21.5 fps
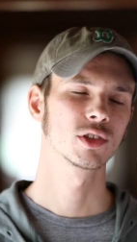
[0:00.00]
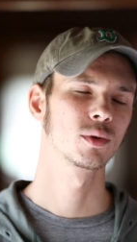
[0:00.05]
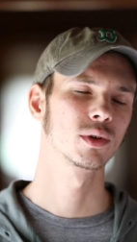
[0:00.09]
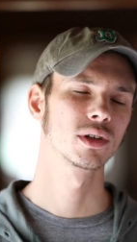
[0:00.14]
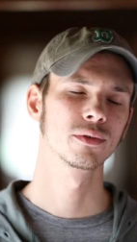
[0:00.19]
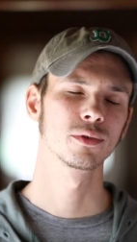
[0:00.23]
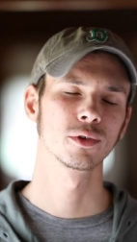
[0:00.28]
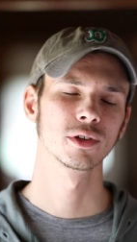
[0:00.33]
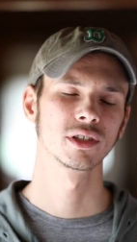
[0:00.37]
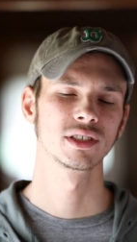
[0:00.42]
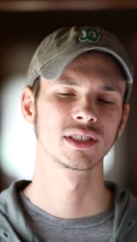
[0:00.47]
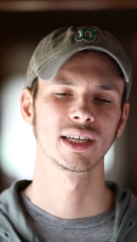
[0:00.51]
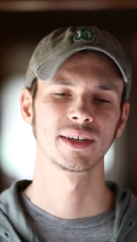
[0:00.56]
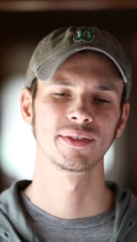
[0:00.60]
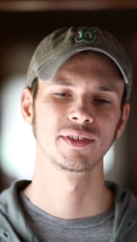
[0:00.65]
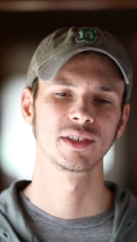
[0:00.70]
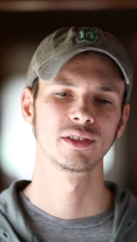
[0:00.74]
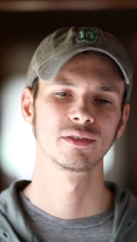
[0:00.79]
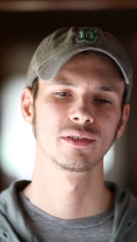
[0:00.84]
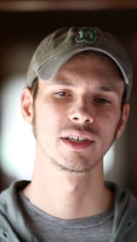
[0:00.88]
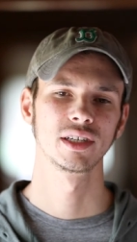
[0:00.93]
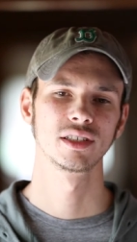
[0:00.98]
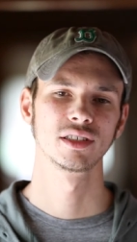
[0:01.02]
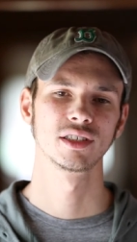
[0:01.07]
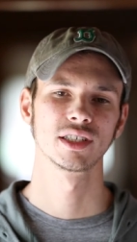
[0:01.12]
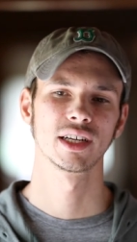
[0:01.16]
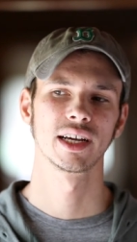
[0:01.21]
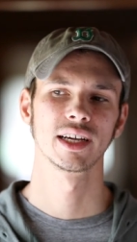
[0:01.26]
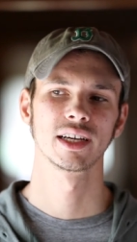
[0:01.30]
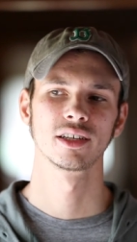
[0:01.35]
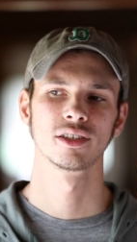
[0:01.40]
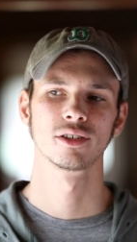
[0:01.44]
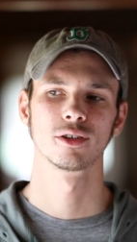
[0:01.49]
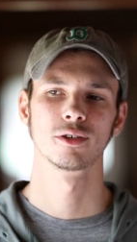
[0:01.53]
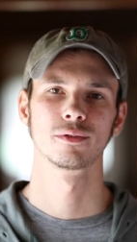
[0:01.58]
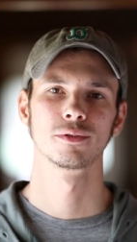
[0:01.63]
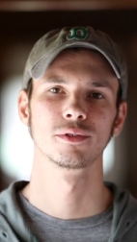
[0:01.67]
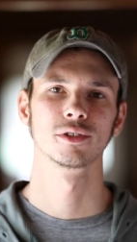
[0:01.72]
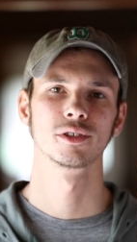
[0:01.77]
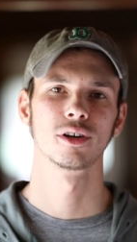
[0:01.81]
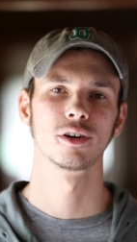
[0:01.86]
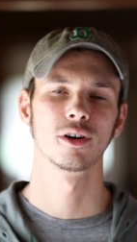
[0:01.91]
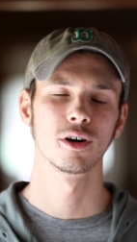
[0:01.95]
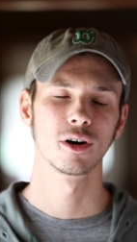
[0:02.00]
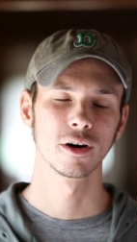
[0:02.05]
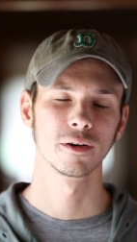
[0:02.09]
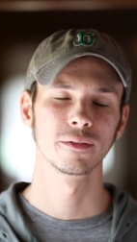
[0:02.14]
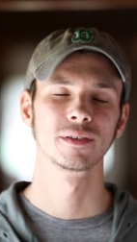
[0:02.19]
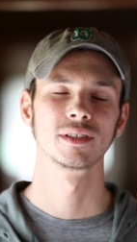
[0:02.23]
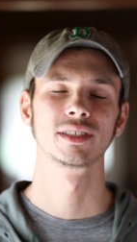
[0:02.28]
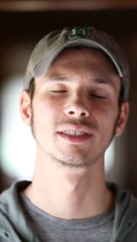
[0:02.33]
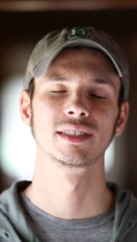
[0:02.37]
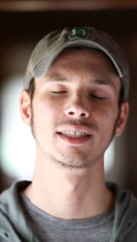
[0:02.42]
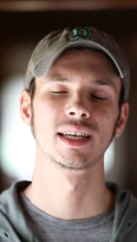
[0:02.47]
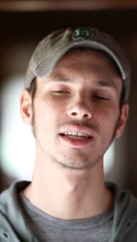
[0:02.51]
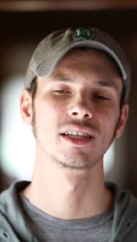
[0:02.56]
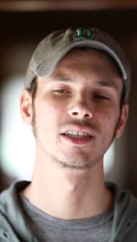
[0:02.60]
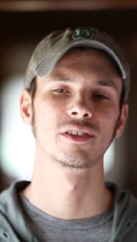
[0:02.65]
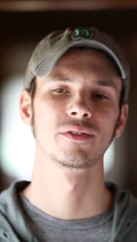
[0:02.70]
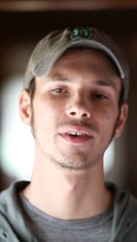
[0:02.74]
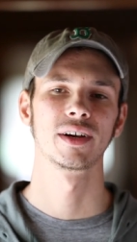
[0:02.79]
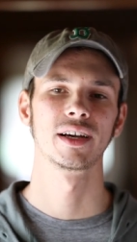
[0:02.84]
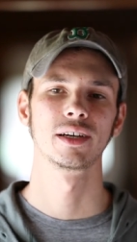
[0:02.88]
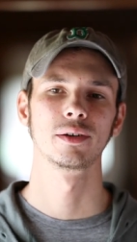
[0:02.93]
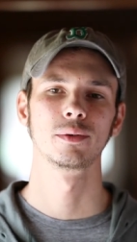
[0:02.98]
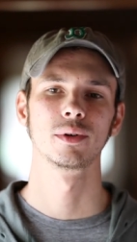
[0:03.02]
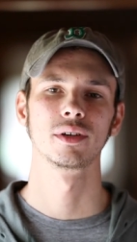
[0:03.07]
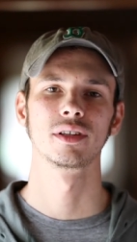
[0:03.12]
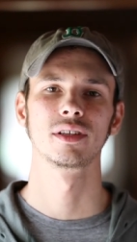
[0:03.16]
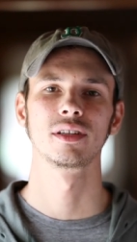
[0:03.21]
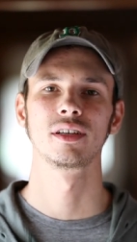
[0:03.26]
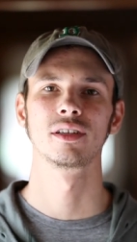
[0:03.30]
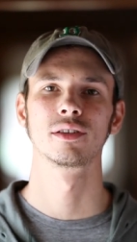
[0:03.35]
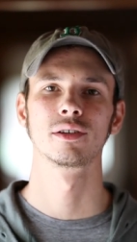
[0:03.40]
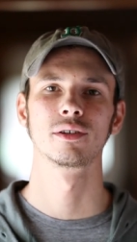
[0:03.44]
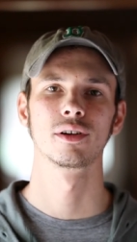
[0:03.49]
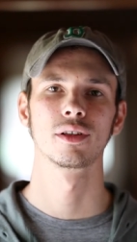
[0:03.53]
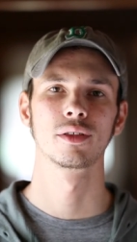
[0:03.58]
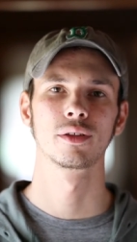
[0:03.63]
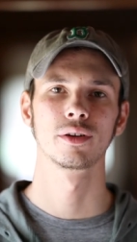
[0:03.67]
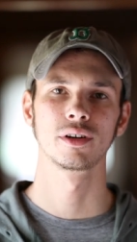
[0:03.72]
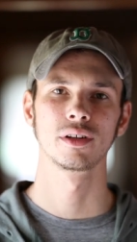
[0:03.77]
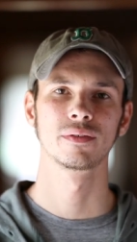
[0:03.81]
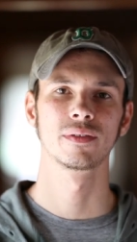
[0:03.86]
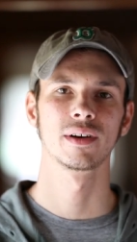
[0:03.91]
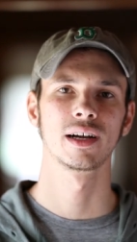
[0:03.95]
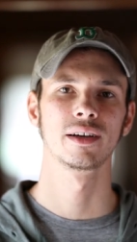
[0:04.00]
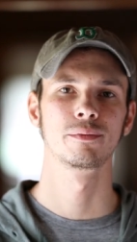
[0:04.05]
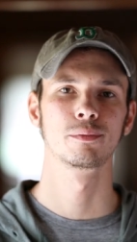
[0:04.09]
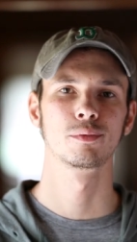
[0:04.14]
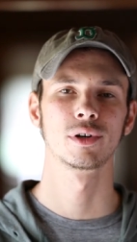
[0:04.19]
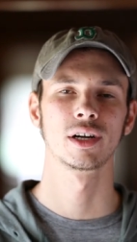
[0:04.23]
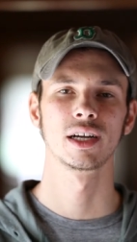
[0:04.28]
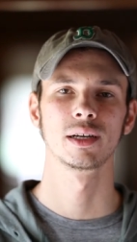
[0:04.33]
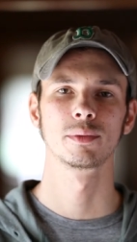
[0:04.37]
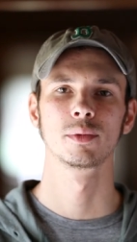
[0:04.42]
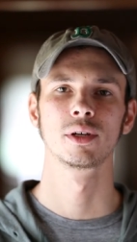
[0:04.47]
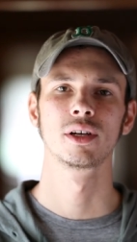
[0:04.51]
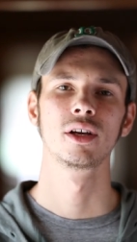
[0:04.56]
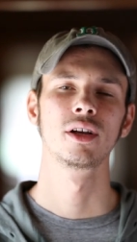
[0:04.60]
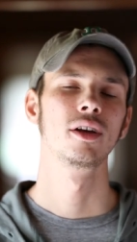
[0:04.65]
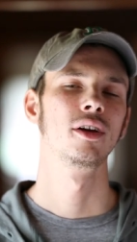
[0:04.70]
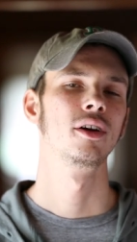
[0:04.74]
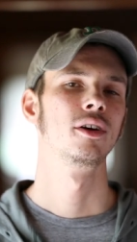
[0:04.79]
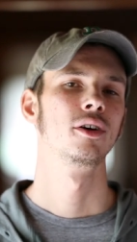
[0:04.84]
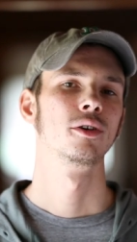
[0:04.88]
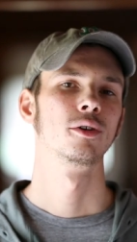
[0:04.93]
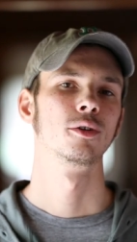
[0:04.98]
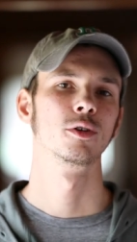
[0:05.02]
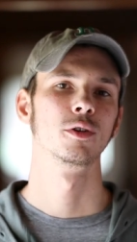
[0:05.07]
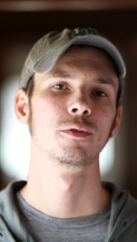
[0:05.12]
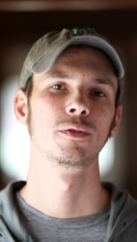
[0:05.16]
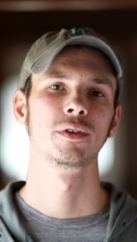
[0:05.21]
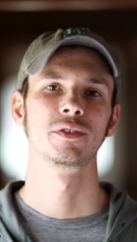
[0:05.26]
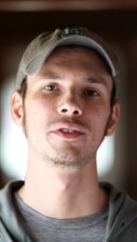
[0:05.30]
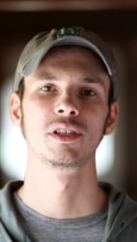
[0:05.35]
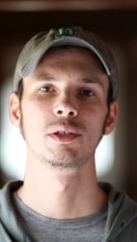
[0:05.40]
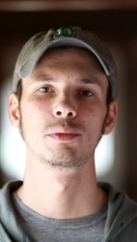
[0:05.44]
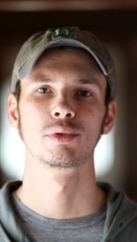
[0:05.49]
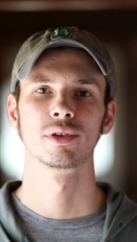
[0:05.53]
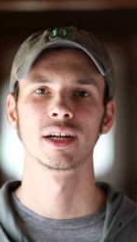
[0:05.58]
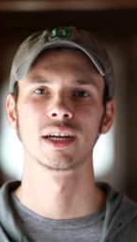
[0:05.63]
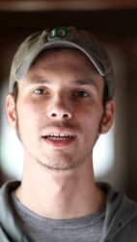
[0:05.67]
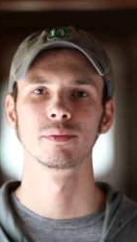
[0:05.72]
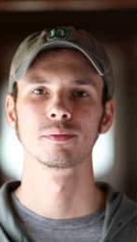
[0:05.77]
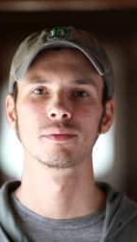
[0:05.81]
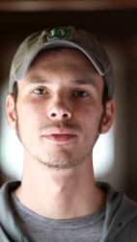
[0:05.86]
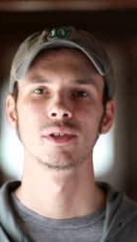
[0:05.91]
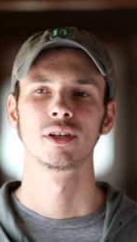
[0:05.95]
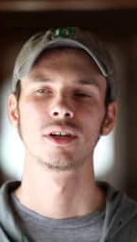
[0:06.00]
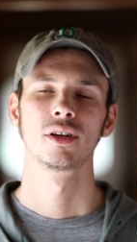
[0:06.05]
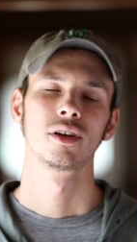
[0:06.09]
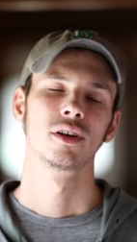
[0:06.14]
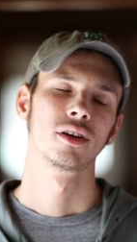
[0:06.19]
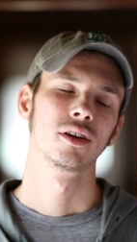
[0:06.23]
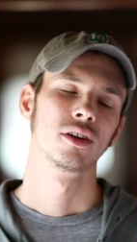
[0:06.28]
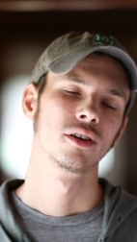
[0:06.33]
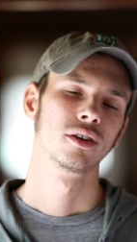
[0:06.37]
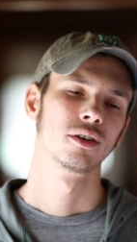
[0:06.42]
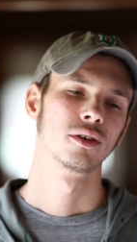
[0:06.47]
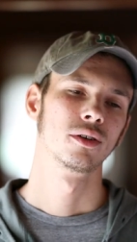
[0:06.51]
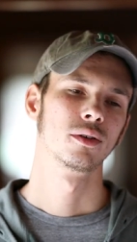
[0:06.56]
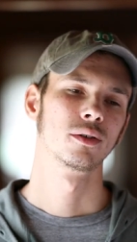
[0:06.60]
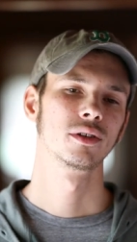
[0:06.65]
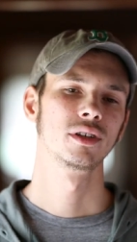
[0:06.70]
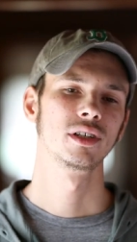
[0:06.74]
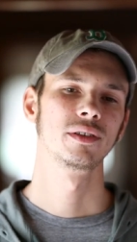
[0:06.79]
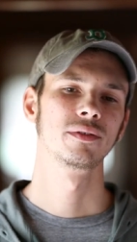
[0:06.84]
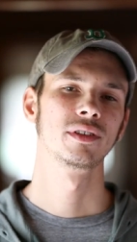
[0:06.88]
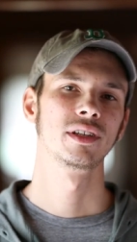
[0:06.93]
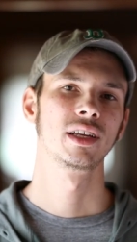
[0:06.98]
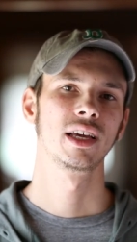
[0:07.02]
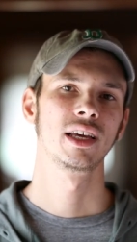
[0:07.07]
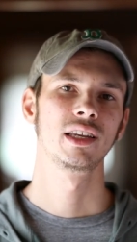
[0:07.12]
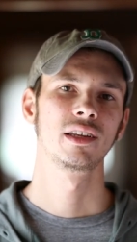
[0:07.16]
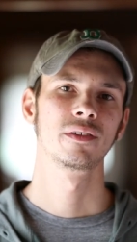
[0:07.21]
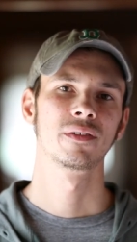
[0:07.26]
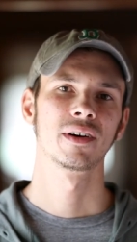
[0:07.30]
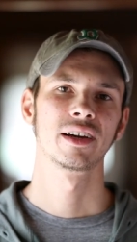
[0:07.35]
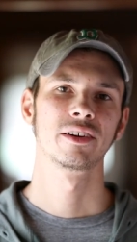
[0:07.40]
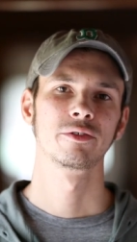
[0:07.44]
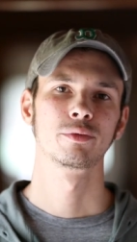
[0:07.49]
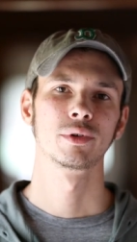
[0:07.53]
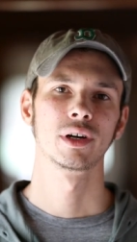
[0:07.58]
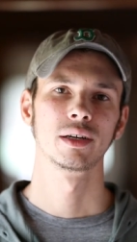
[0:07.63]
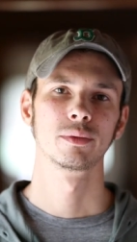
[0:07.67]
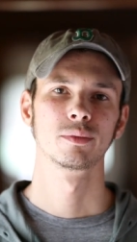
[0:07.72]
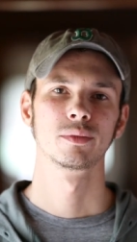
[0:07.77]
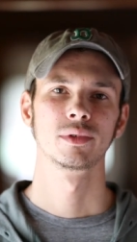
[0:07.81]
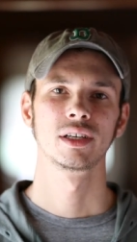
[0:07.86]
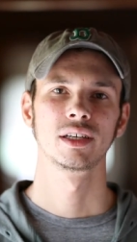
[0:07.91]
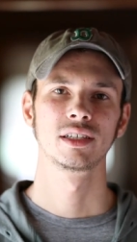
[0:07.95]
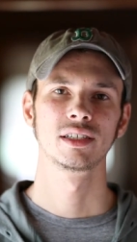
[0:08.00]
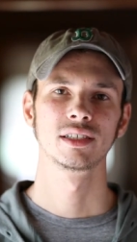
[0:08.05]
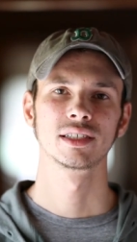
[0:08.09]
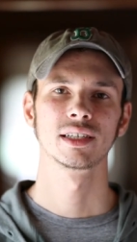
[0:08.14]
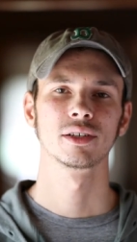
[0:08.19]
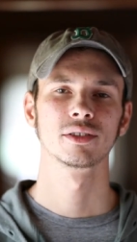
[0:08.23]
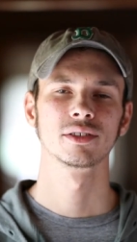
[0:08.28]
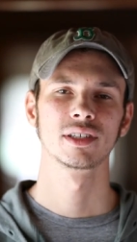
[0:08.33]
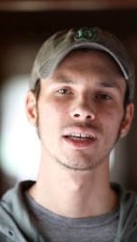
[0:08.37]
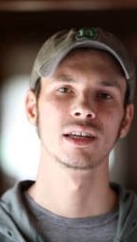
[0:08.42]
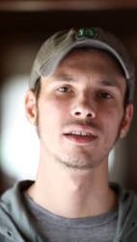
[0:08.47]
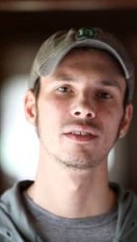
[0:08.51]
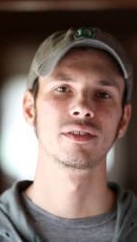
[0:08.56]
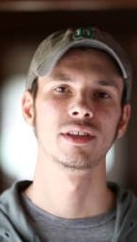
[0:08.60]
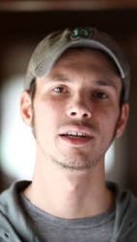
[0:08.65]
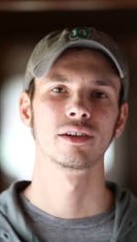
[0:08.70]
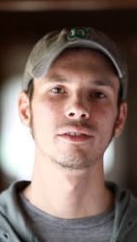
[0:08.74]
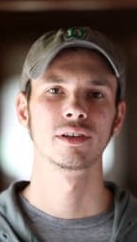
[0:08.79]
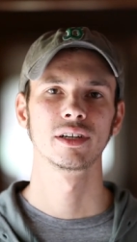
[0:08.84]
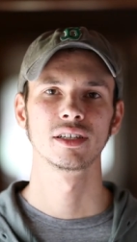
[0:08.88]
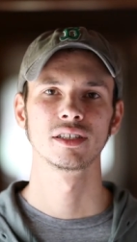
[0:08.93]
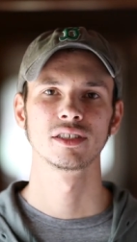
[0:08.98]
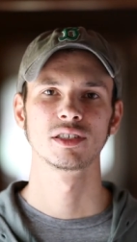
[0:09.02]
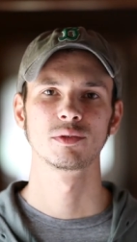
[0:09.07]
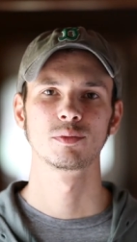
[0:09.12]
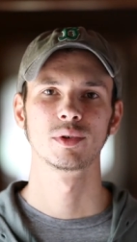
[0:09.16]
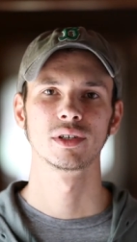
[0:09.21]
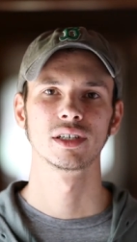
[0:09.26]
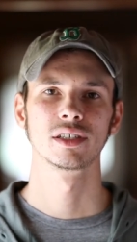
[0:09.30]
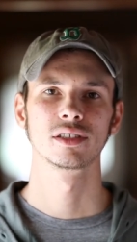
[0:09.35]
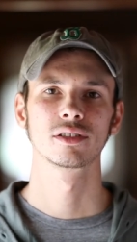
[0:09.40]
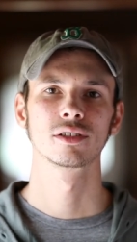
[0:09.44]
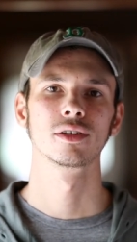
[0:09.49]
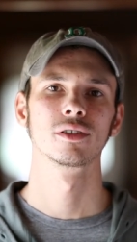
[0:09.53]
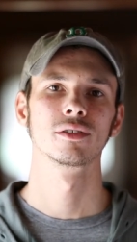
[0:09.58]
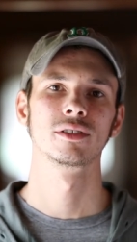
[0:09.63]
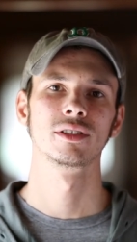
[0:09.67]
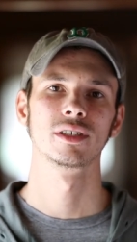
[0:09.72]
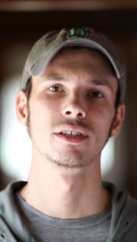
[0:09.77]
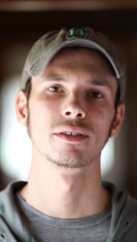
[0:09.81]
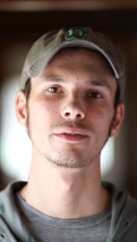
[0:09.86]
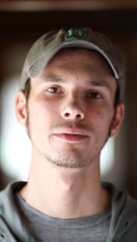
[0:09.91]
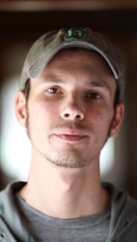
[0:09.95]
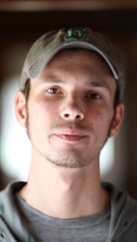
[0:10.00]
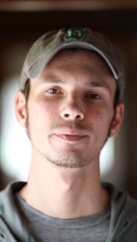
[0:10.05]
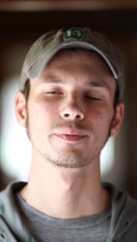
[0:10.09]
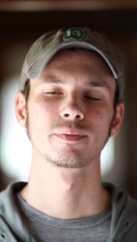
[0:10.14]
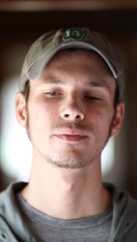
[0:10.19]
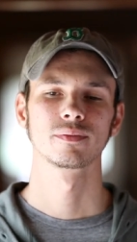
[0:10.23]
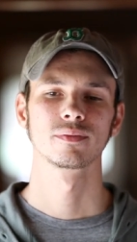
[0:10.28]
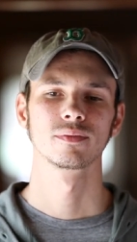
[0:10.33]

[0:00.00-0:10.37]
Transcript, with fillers: 24 to 70 range, I can often satisfy with either a 35 prime or a 50 prime or even 85 prime. It is outside of that range, but it's close enough.